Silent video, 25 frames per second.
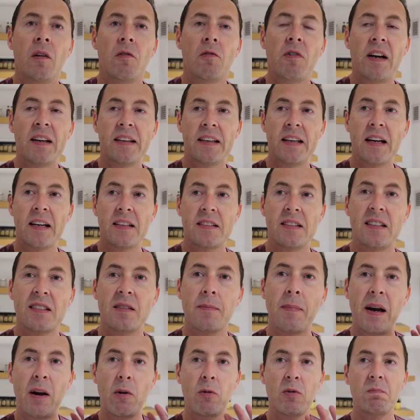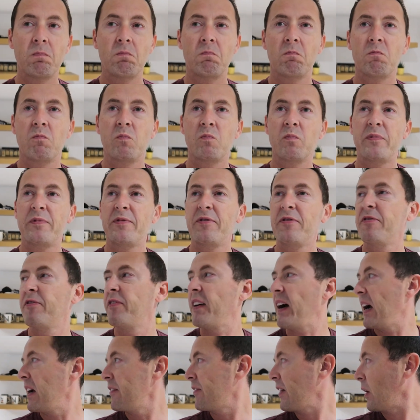Right, guys, it's about
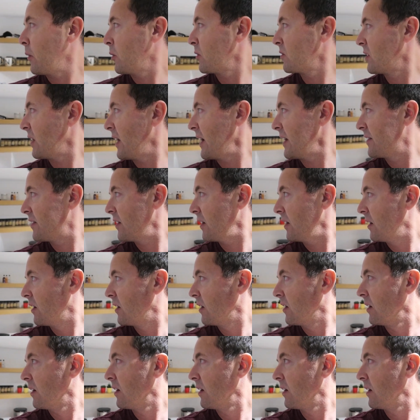5 hours later.